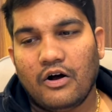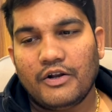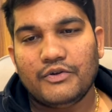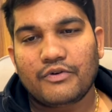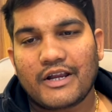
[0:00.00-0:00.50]

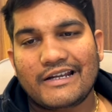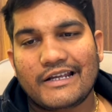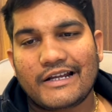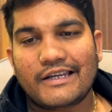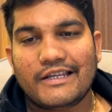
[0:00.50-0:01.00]
or you can
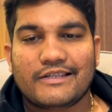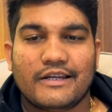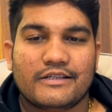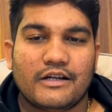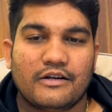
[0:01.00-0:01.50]
decrease the
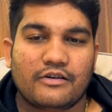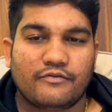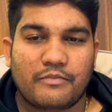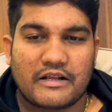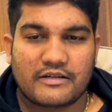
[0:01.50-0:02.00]
result
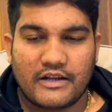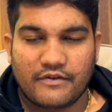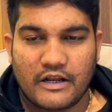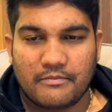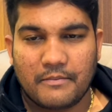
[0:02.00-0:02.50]
of past life
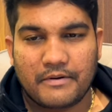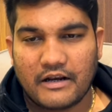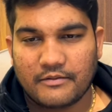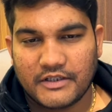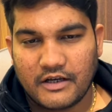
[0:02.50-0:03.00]
karma,
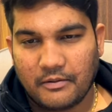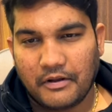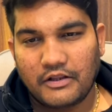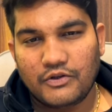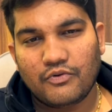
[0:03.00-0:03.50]
prarabdha
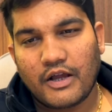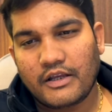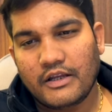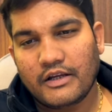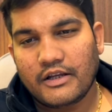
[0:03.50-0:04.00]
karma. You can
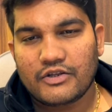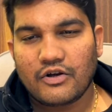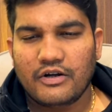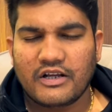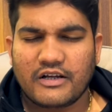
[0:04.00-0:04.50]
increase
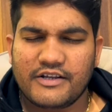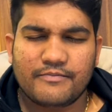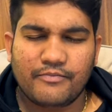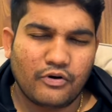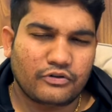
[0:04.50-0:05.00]
or decrease
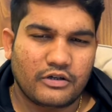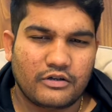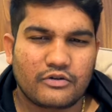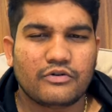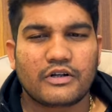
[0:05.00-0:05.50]
both
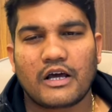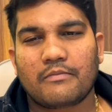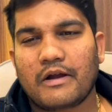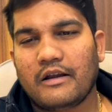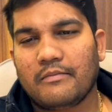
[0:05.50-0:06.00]
good
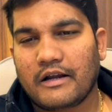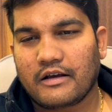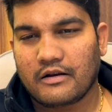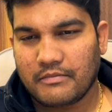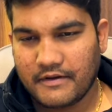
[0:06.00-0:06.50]
karma and bad
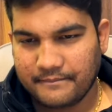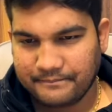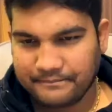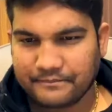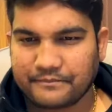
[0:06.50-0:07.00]
karma.
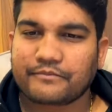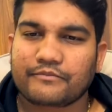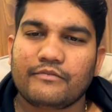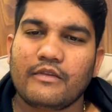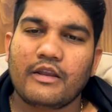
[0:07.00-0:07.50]

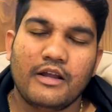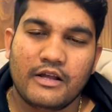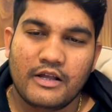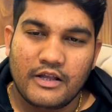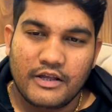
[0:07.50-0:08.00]

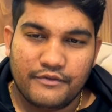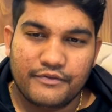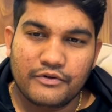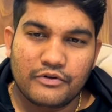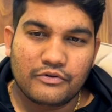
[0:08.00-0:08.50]
If
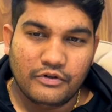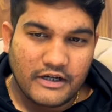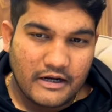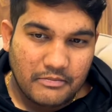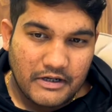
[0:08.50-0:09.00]
you do good
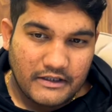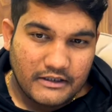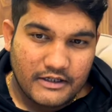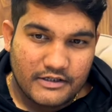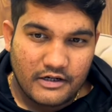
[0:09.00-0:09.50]
karma, then
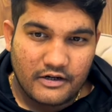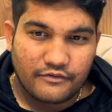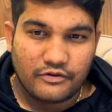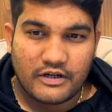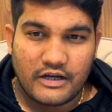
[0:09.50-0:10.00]
the result
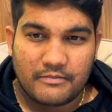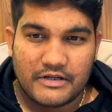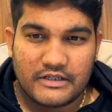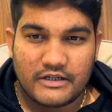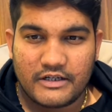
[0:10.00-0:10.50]
of good
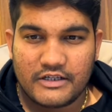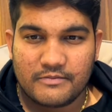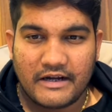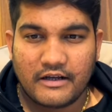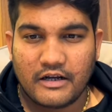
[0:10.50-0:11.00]
karmas increase,
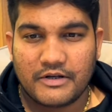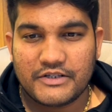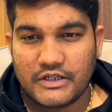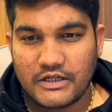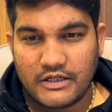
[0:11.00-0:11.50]
bad
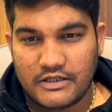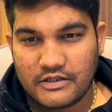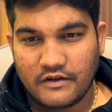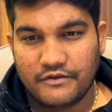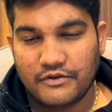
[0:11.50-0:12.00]
karmas
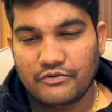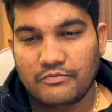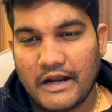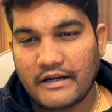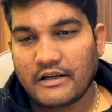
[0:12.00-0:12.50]
decrease. If you do
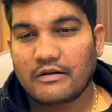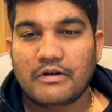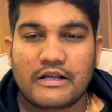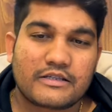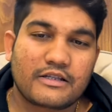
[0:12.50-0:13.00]
bad
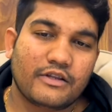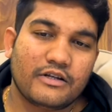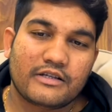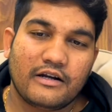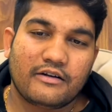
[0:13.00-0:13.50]
karmas, then the
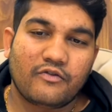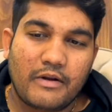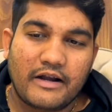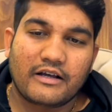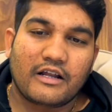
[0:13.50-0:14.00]
result of
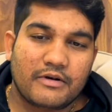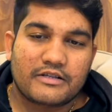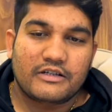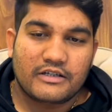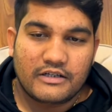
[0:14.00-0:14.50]
bad
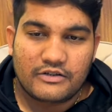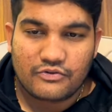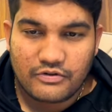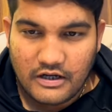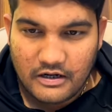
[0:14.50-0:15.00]
karmas increase,
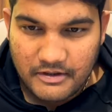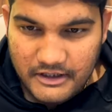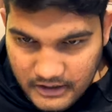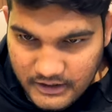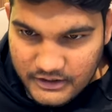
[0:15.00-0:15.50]
good karma
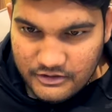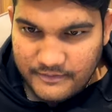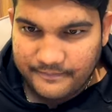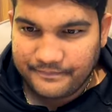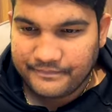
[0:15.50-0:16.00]
decrease.